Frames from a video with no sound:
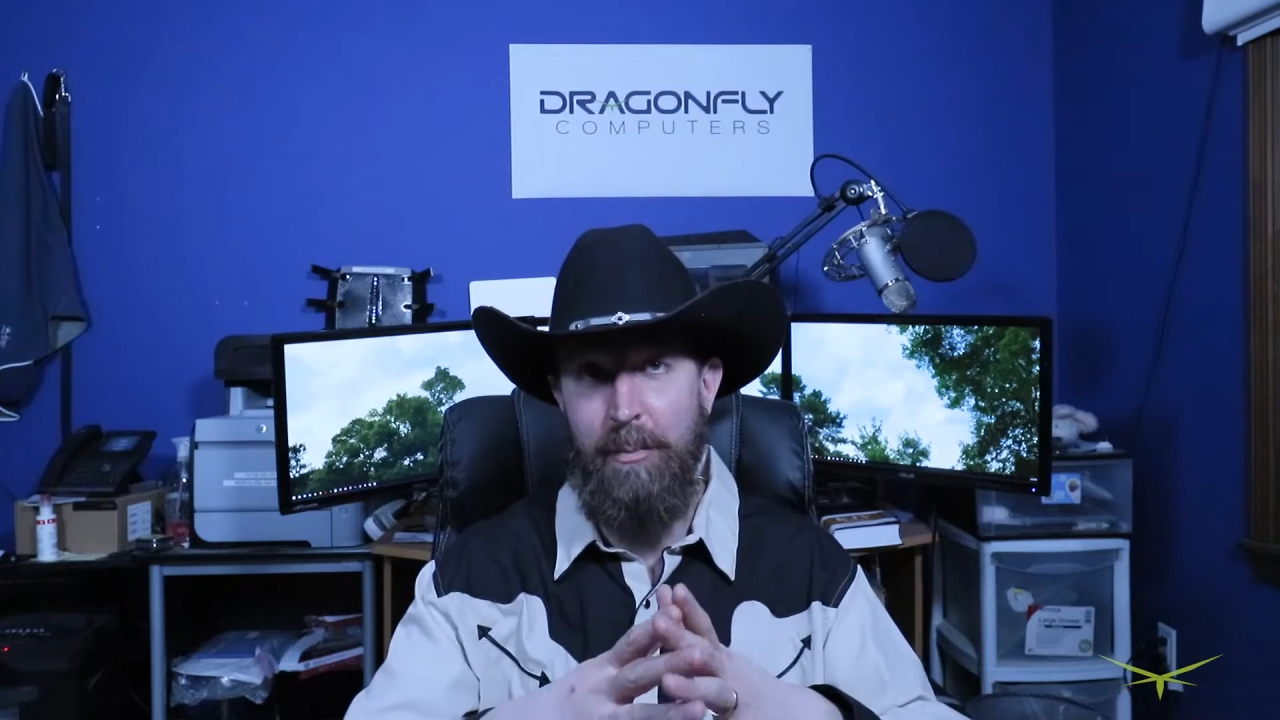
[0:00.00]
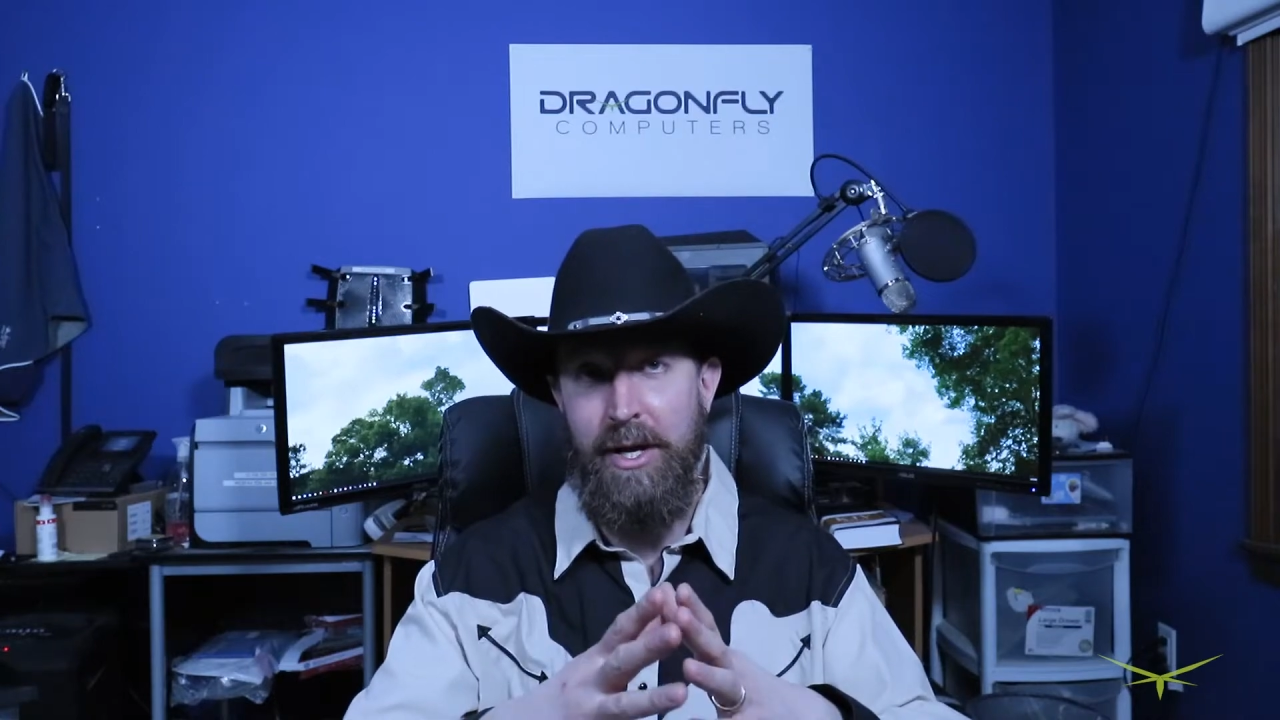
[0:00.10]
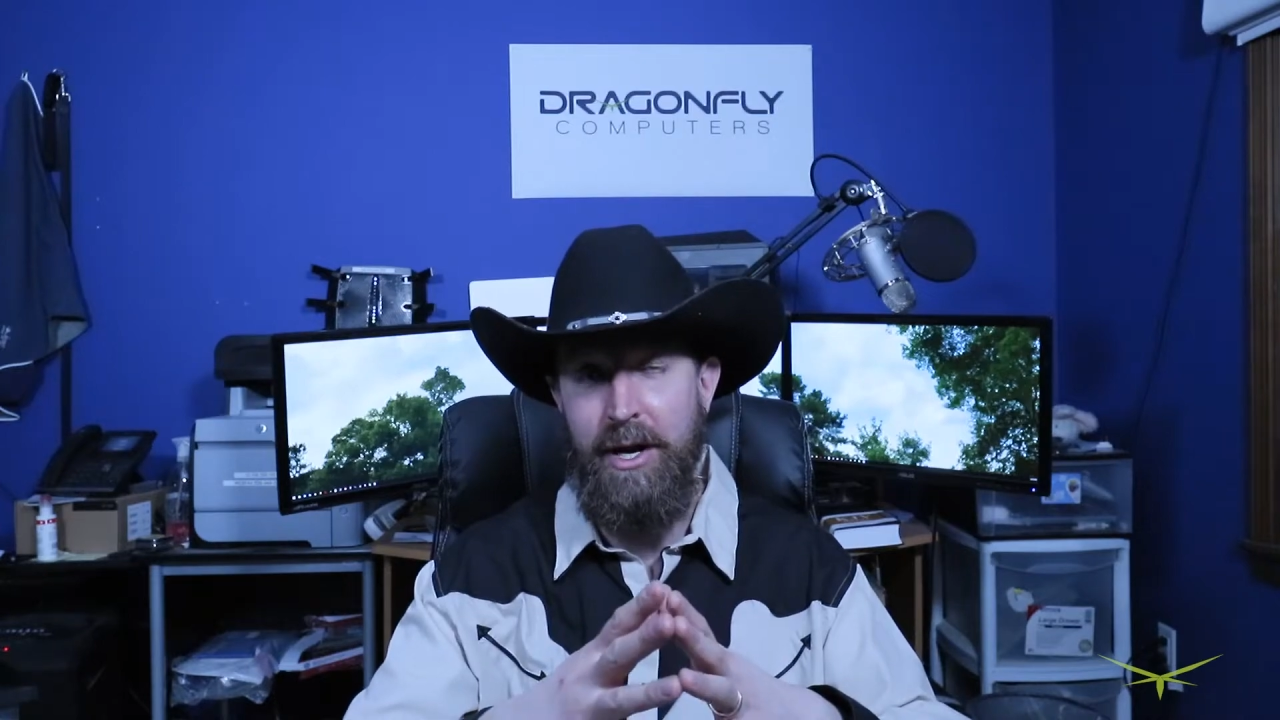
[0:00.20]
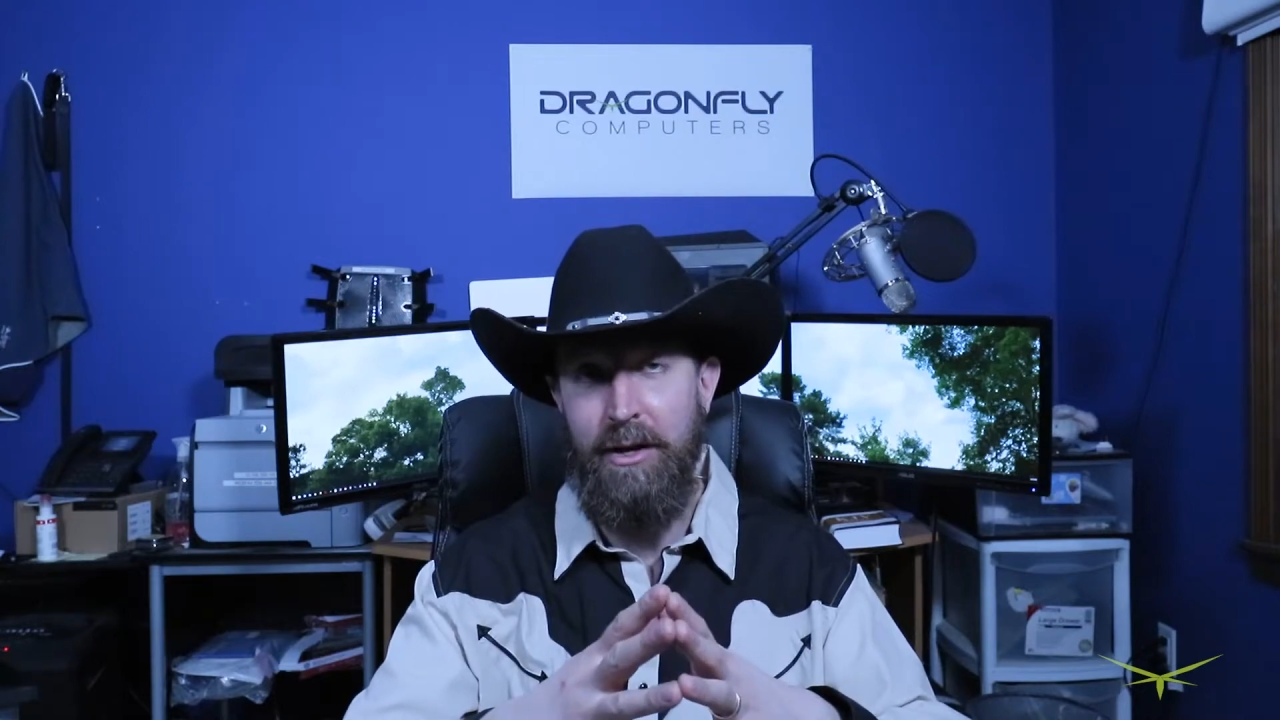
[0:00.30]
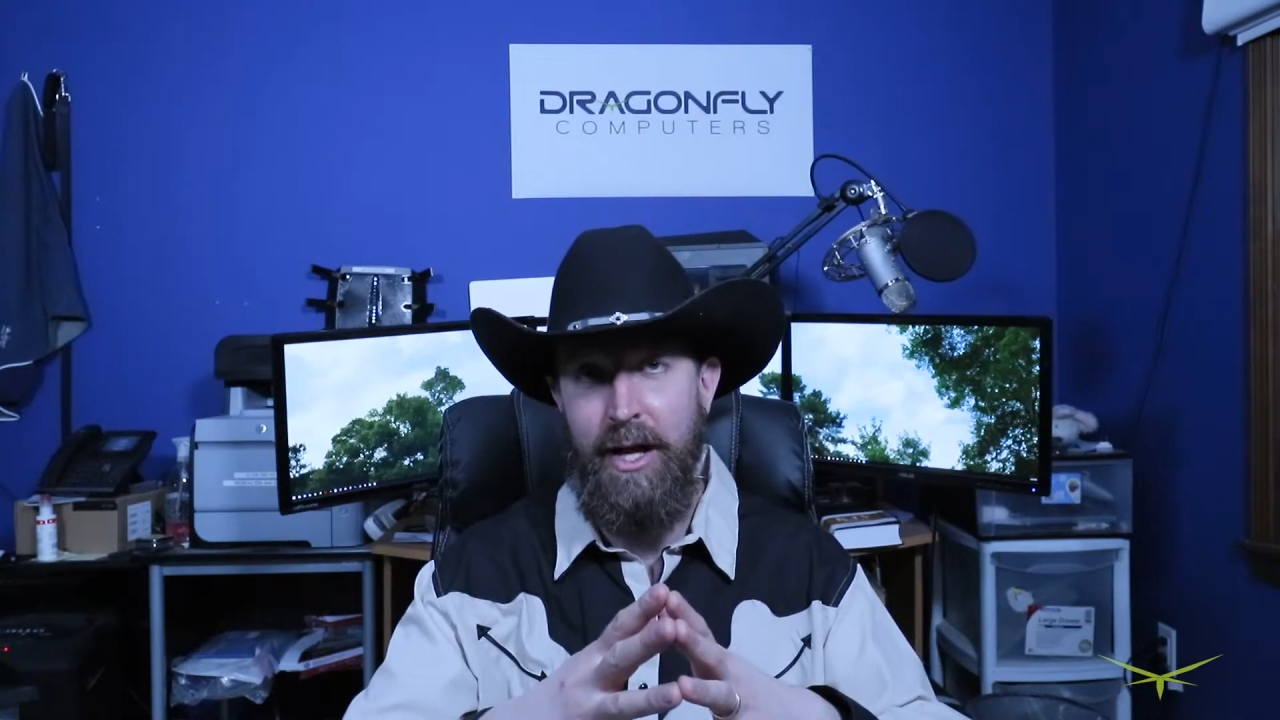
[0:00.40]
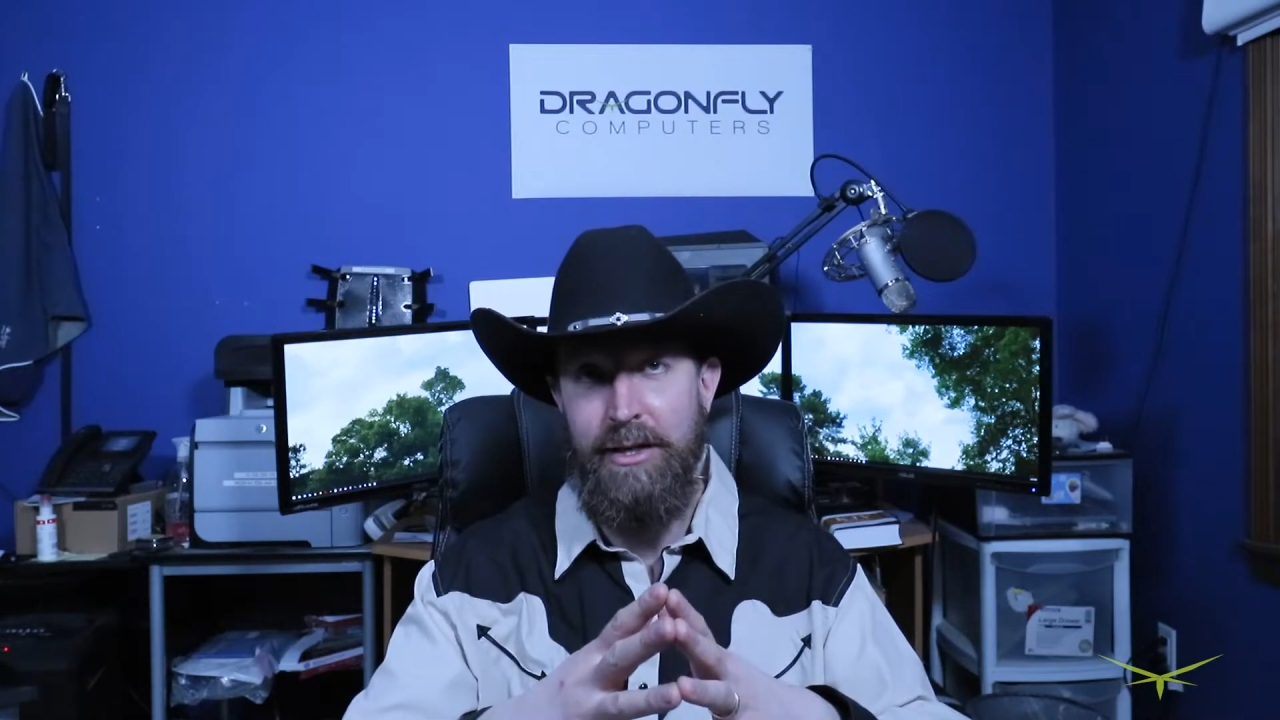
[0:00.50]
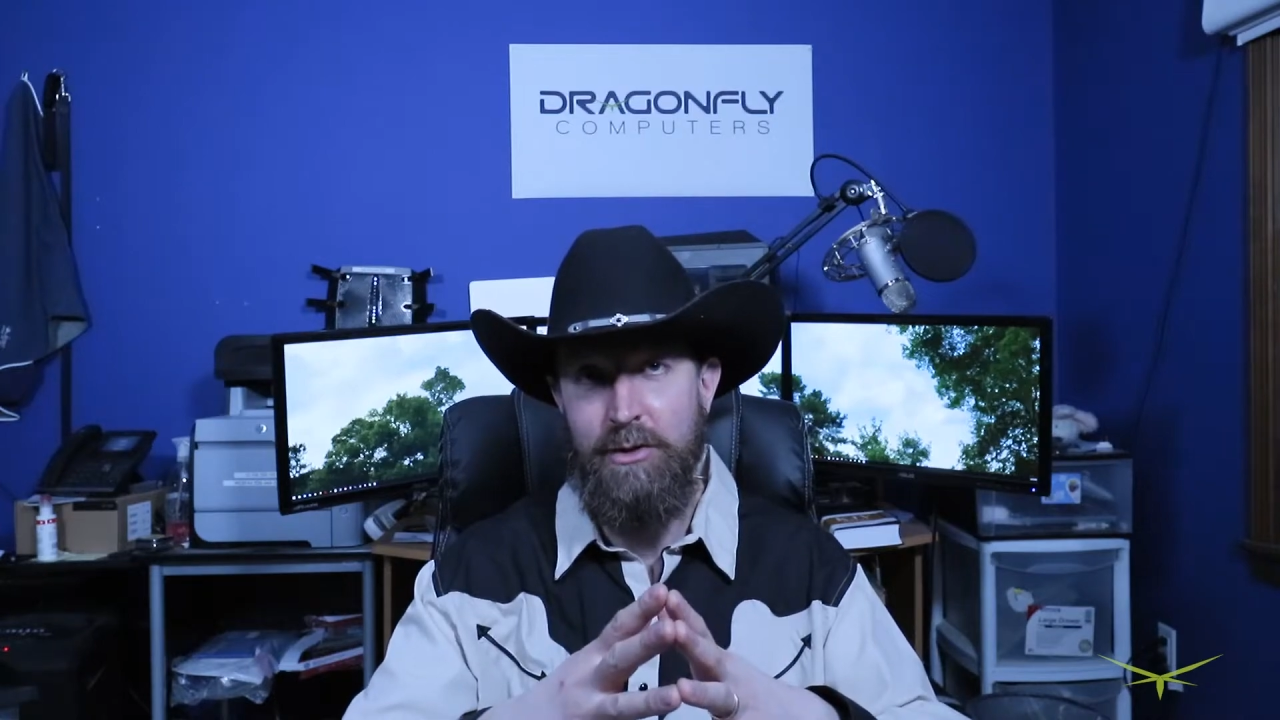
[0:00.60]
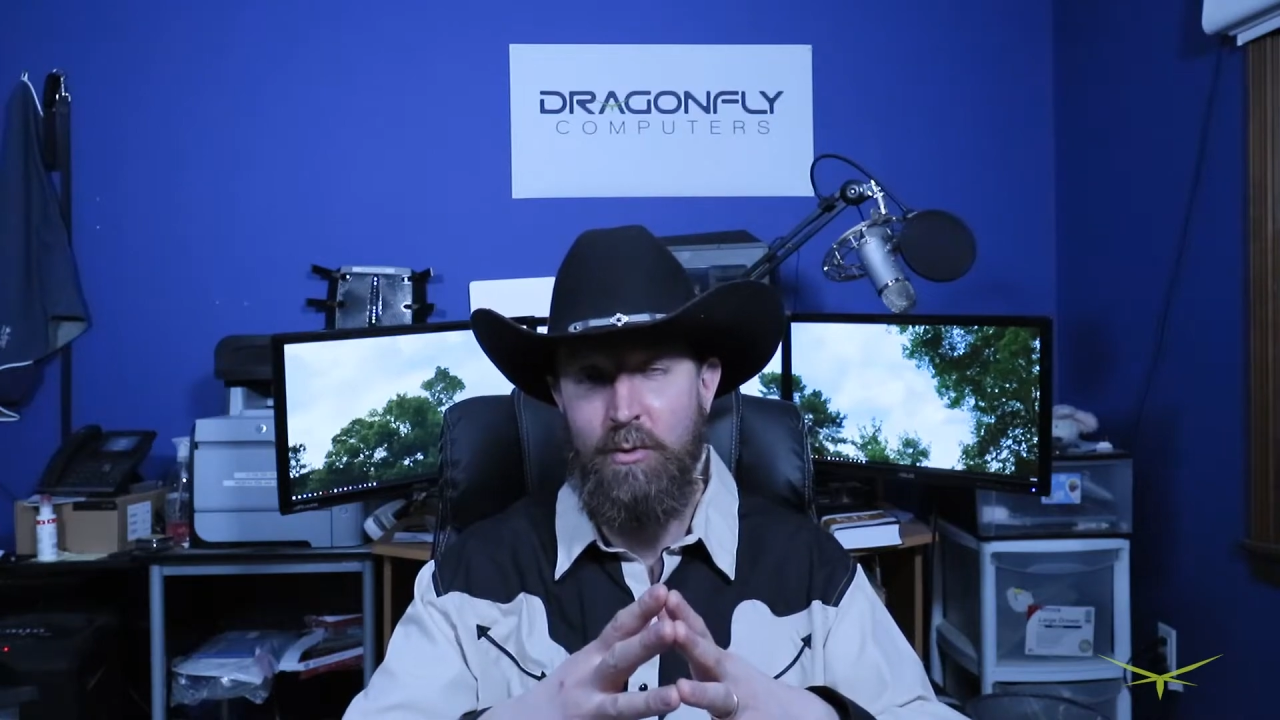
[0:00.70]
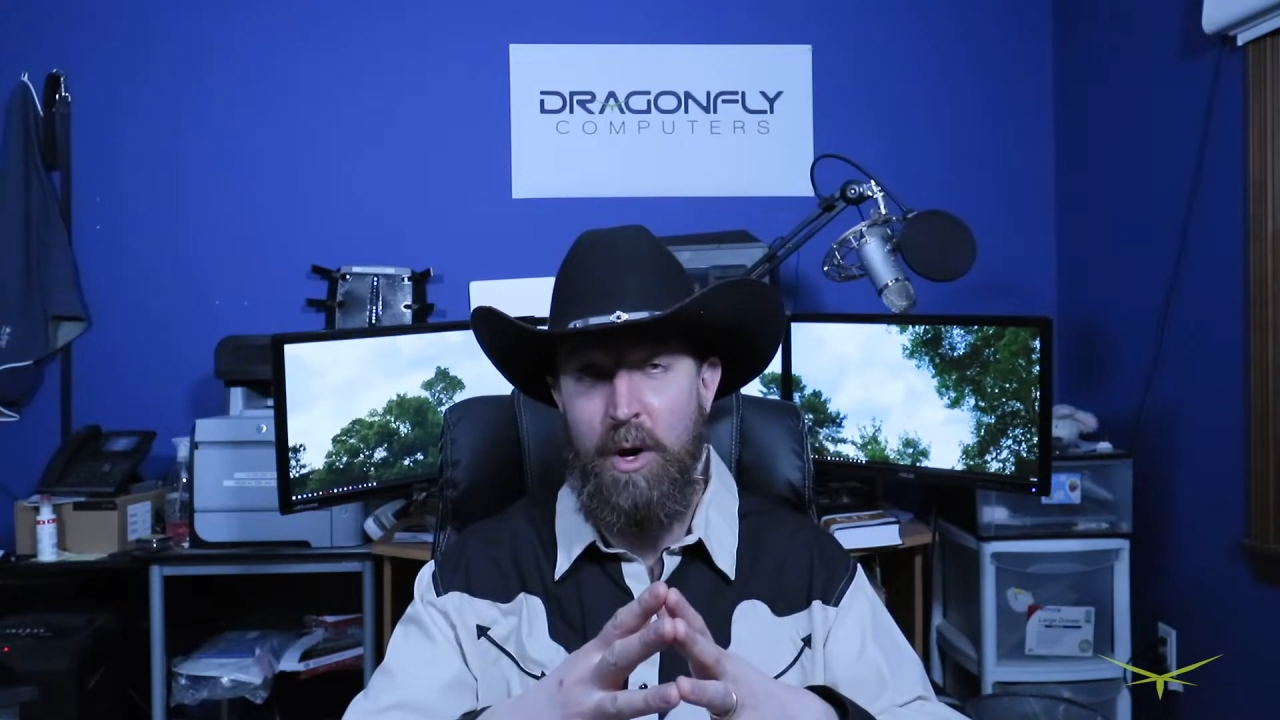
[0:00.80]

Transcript: up in here to light this